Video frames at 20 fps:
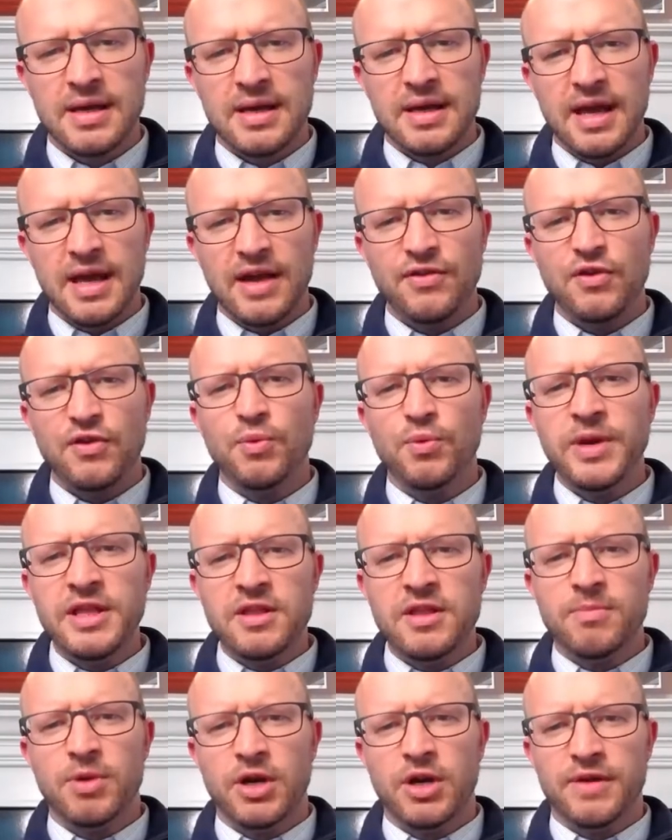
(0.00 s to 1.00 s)
As you read
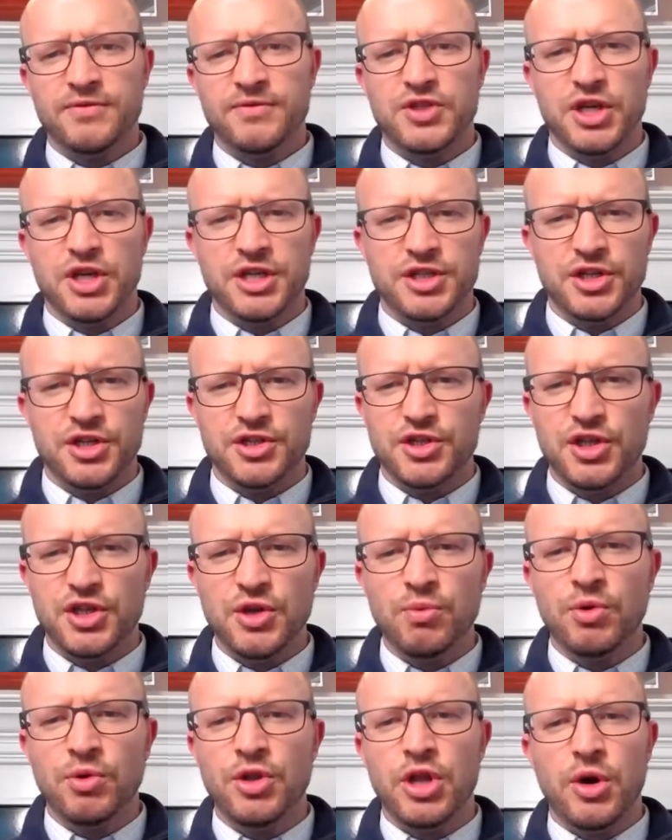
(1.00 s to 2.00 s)
the book of Judges, you
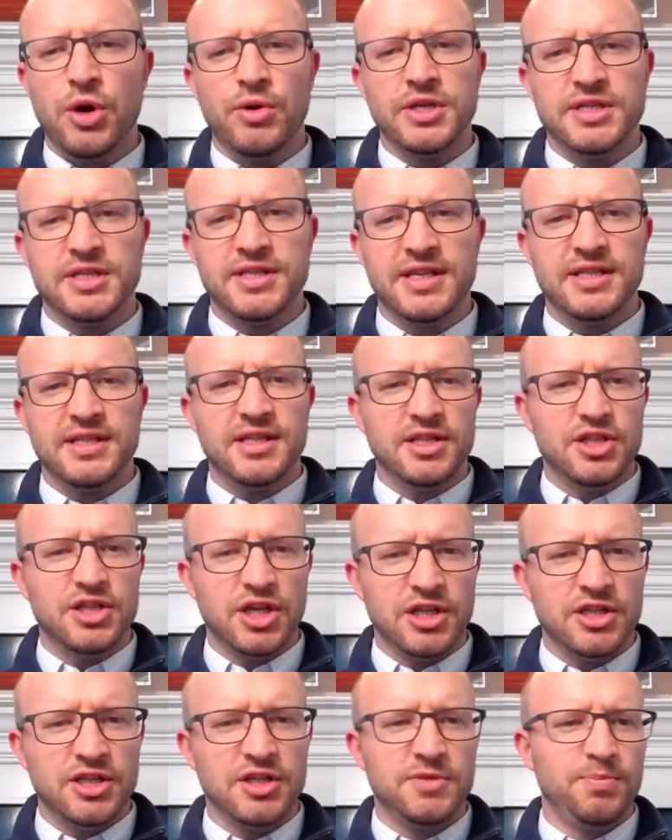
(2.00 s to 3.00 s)
will notice that the
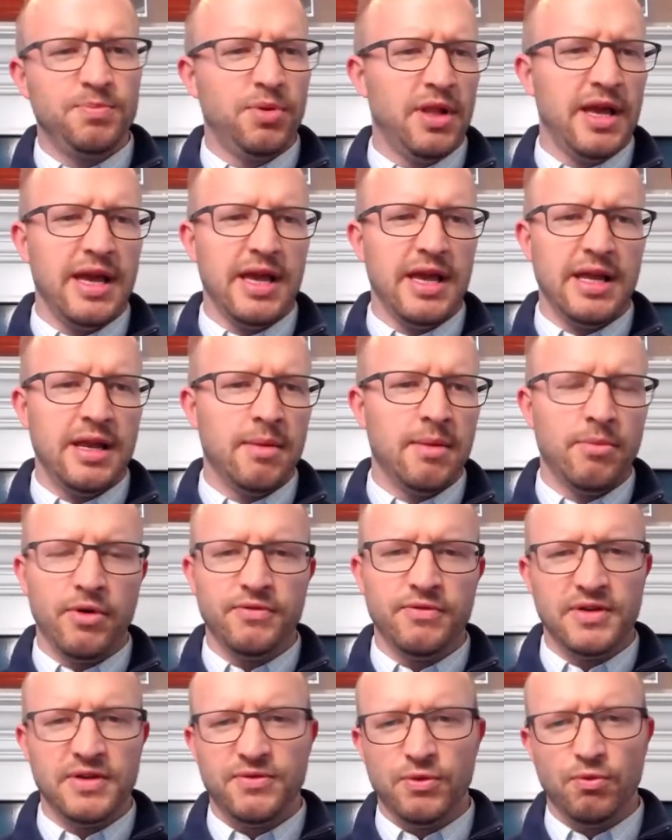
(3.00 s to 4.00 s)
judges play a number of
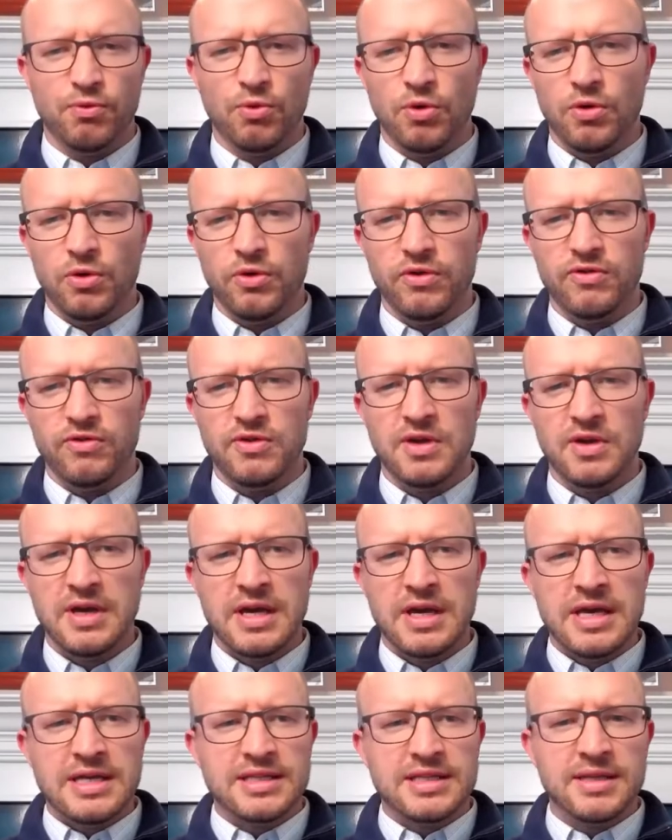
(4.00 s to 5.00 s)
different roles.
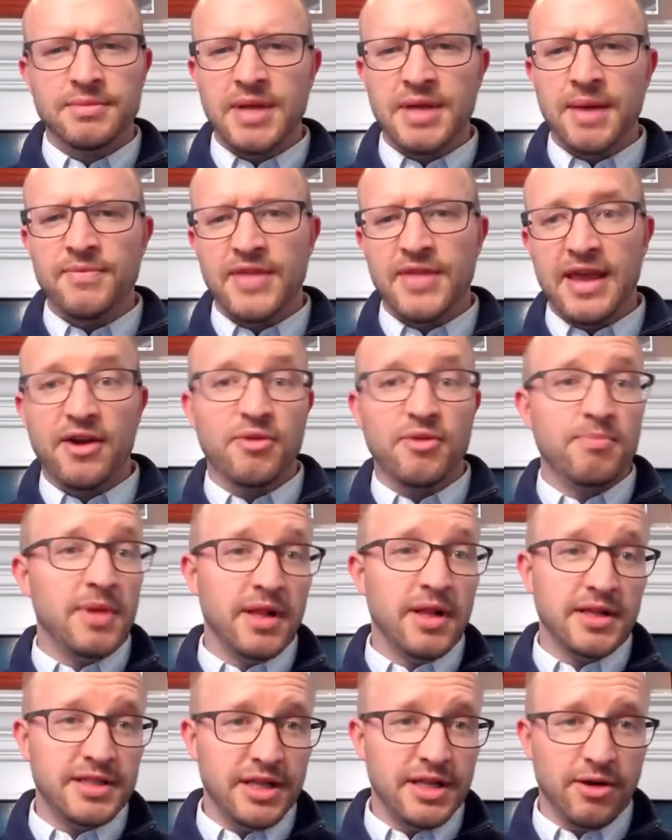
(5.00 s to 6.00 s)
Sometimes they are
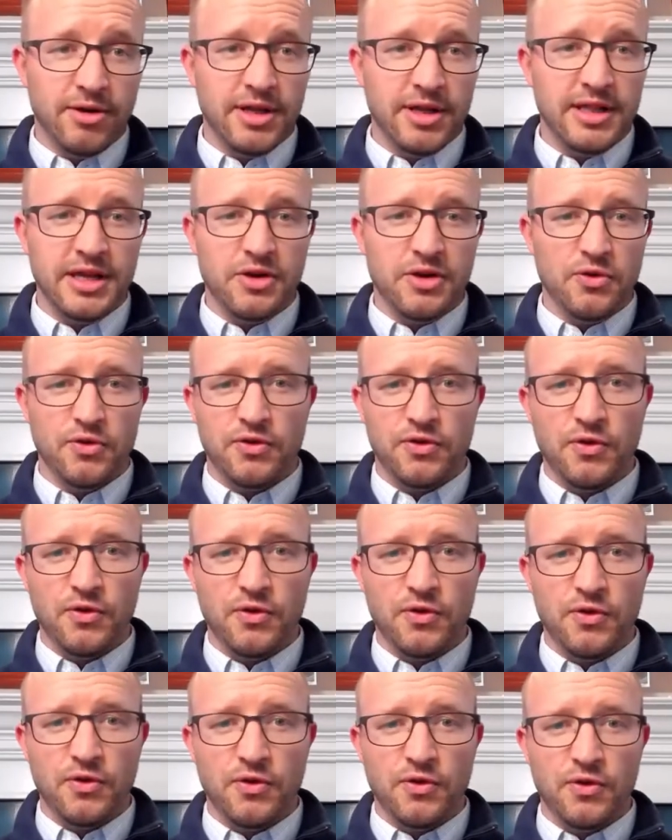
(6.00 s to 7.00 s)
military leaders,
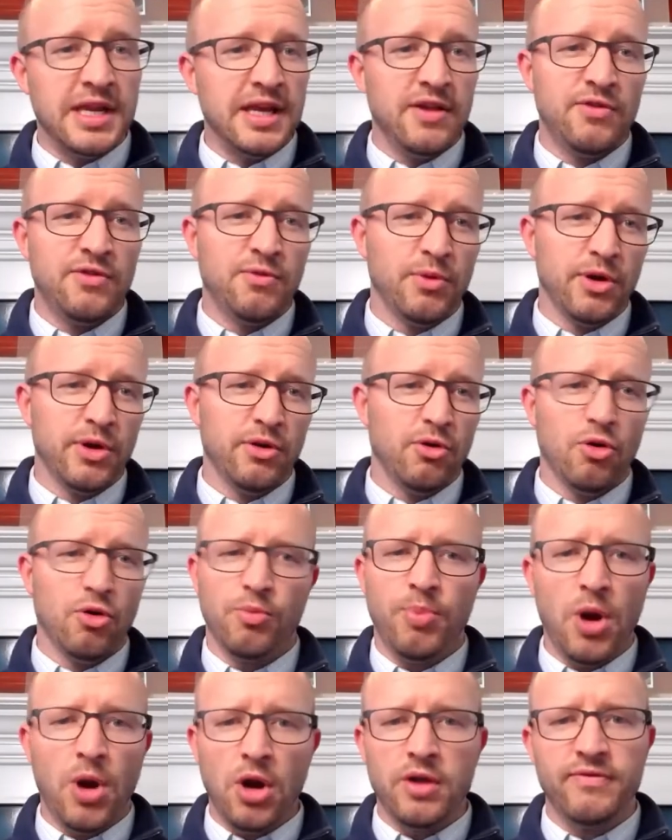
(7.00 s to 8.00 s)
freeing Israel or
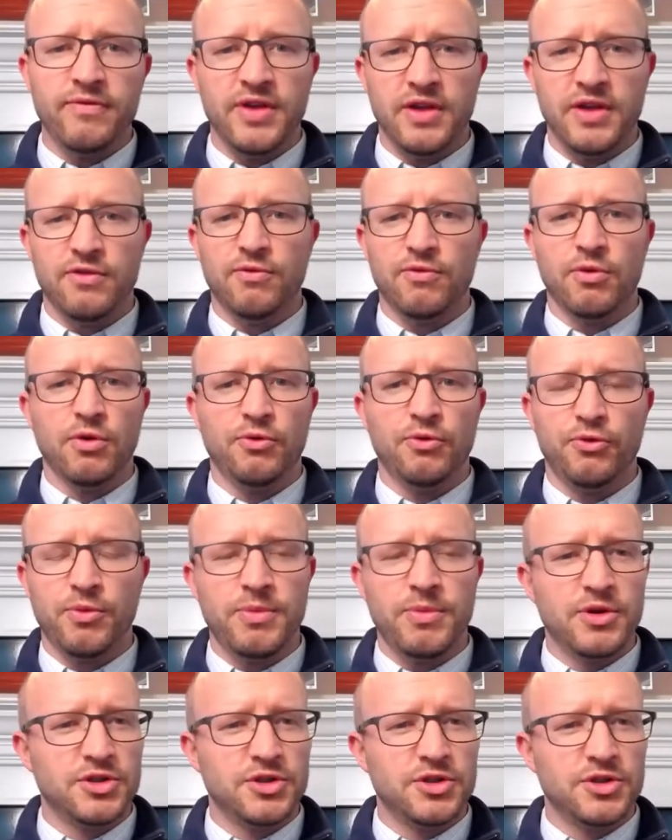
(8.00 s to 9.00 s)
part of Israel from
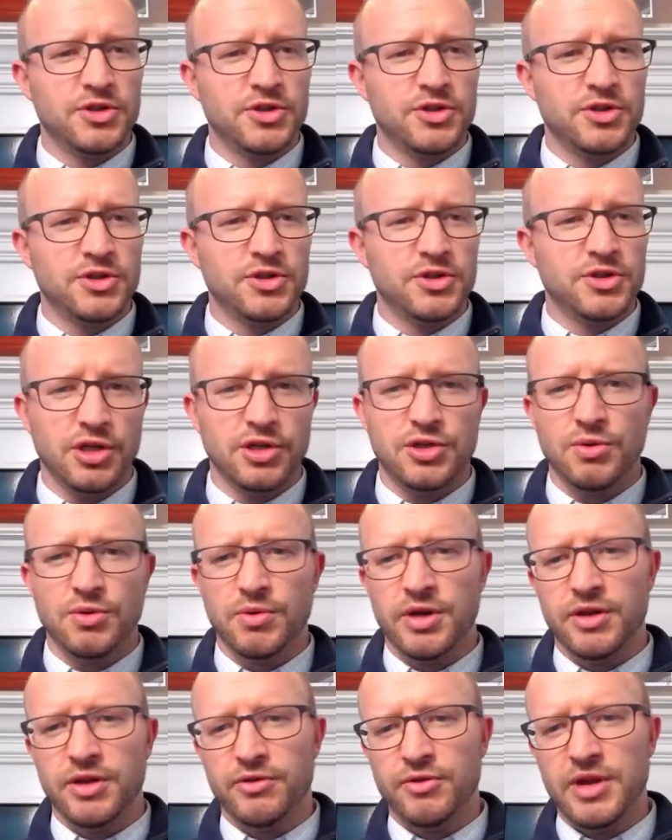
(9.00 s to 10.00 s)
their subjection to
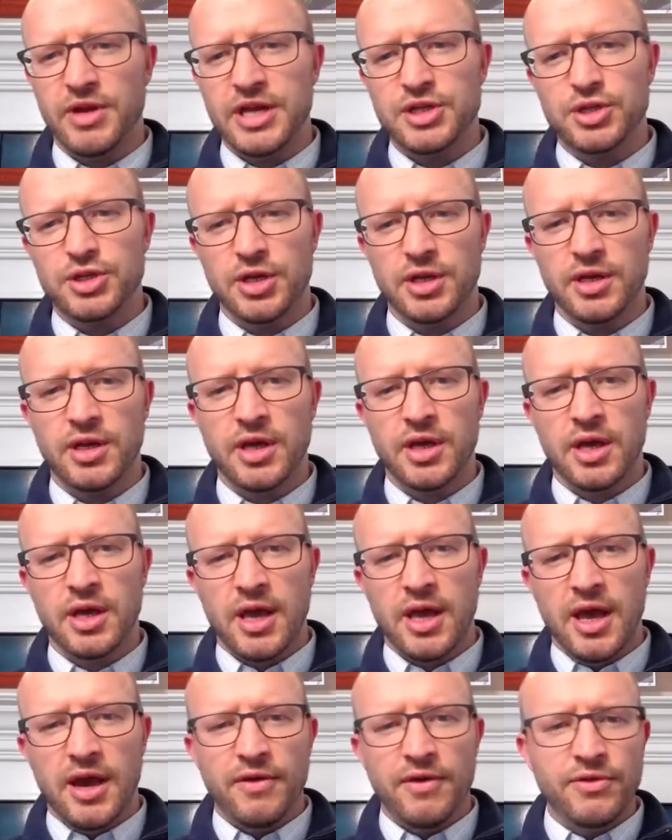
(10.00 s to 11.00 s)
another nation.
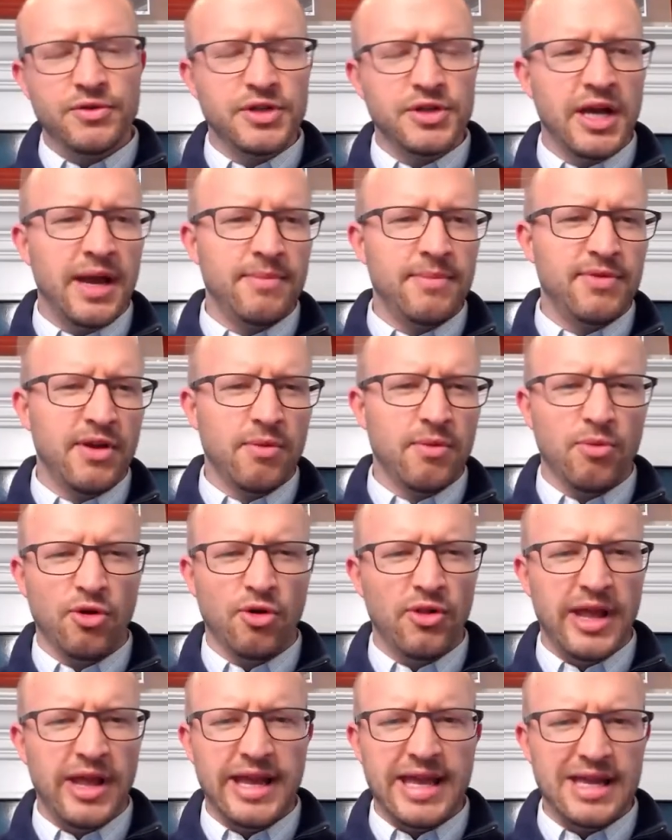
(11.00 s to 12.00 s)
Other times they're more
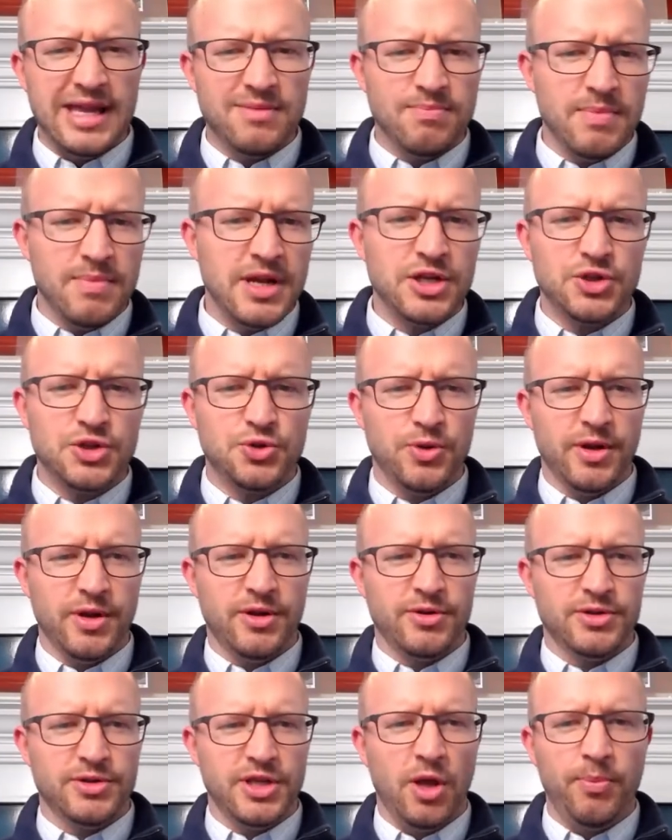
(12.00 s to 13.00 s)
like
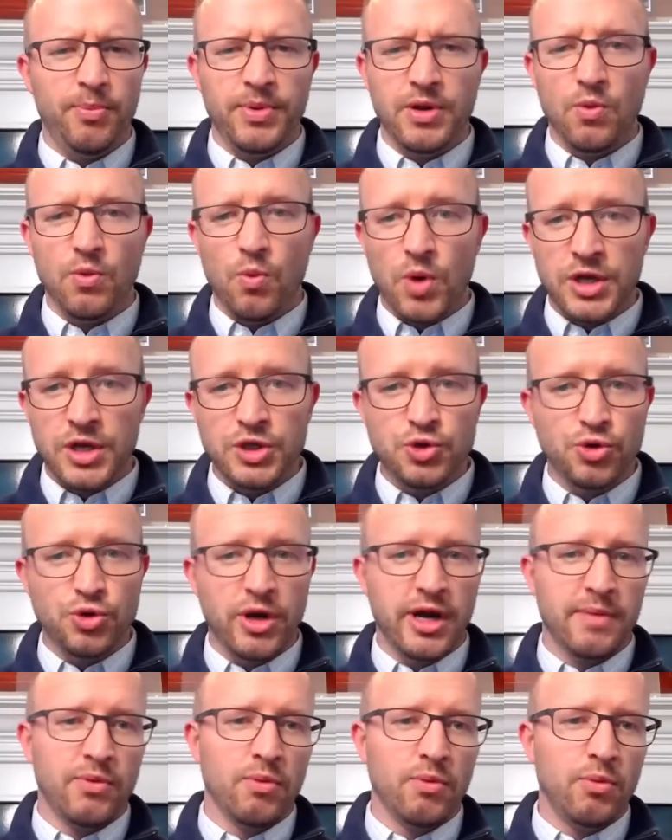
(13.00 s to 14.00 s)
administrators, helping one
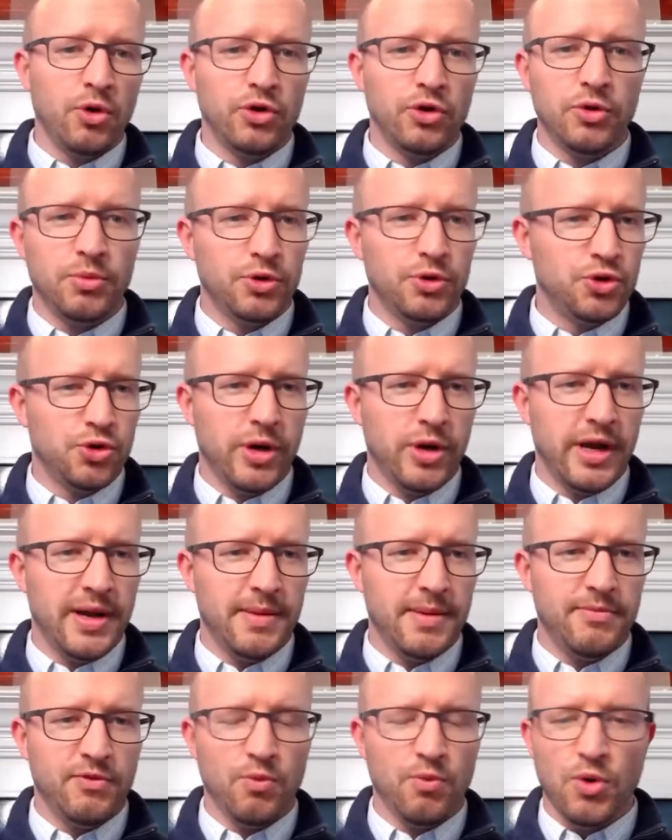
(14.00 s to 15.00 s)
tribe or multiple
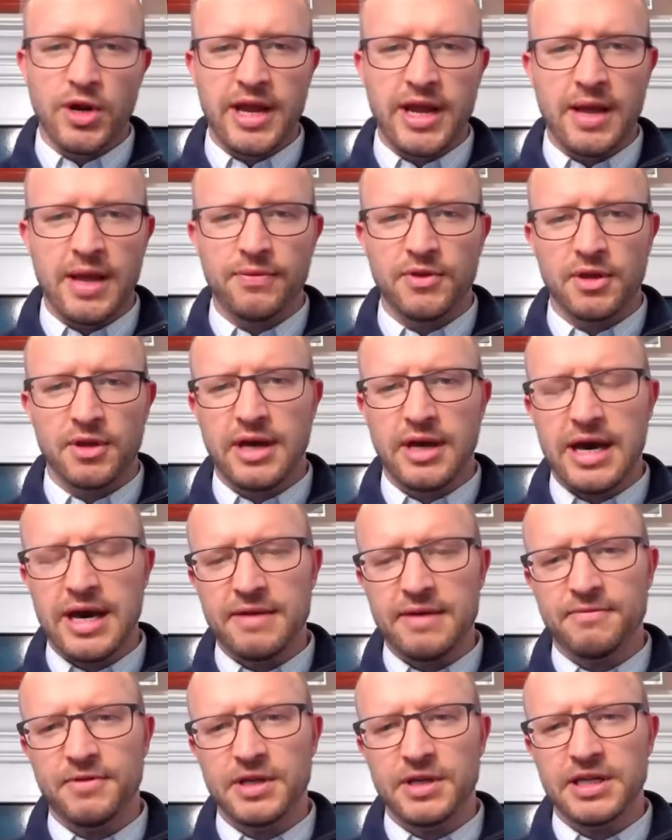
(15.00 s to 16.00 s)
tribes work out their
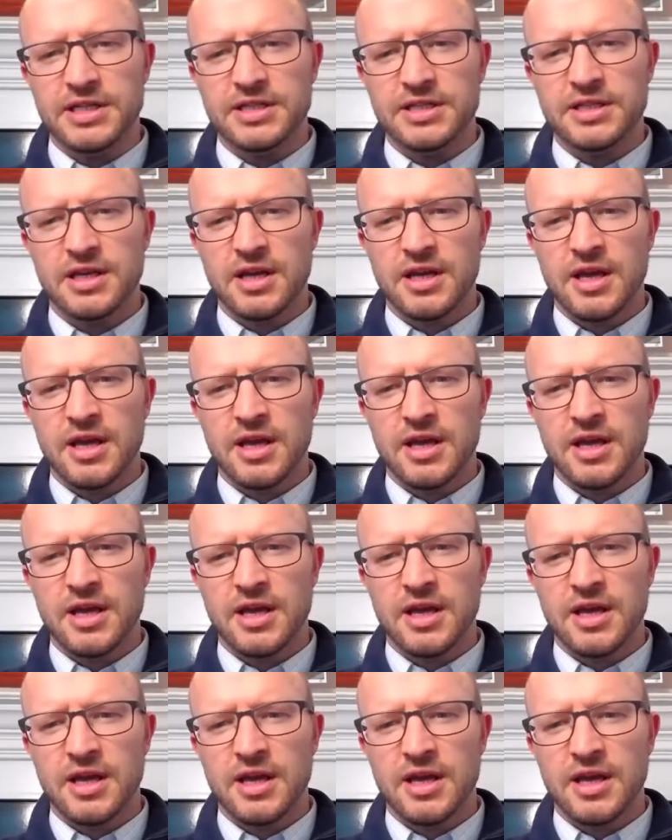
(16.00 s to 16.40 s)
conflicts.